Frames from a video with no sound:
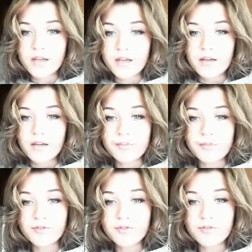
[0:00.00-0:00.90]
It may
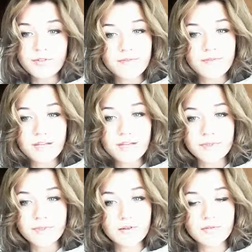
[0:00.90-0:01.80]
try to develop its
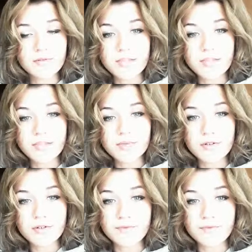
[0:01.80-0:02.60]
own network of